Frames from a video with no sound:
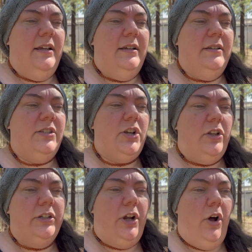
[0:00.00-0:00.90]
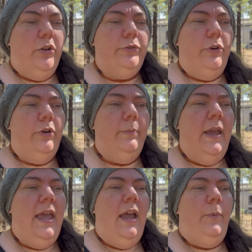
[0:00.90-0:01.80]
solid cold room,
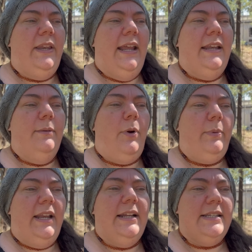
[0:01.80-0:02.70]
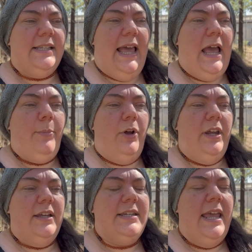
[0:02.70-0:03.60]
we'd probably need a slab on
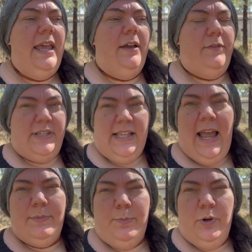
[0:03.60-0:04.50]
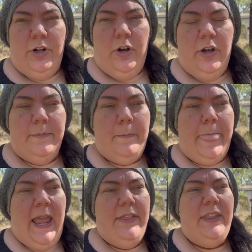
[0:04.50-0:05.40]
it, a slab to put it on,
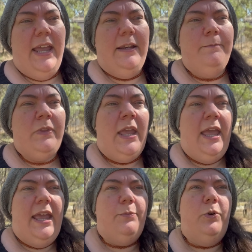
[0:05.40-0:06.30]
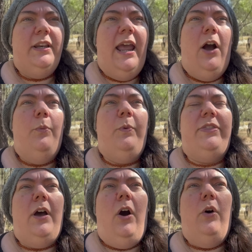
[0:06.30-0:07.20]
and then it wouldn't help with
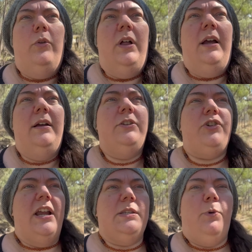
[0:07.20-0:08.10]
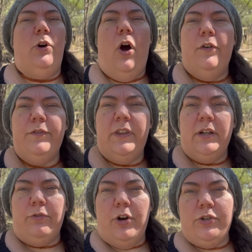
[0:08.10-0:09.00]
the whole transport of the
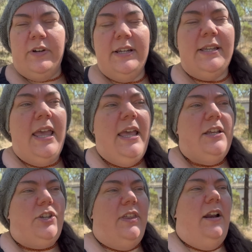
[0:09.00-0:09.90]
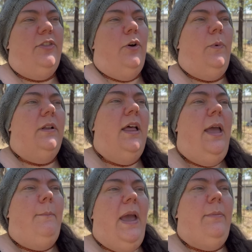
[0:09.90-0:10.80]
groceries. So then I thought, well,
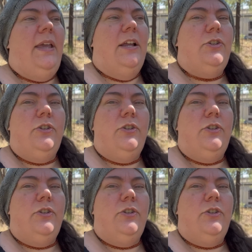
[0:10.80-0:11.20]
maybe a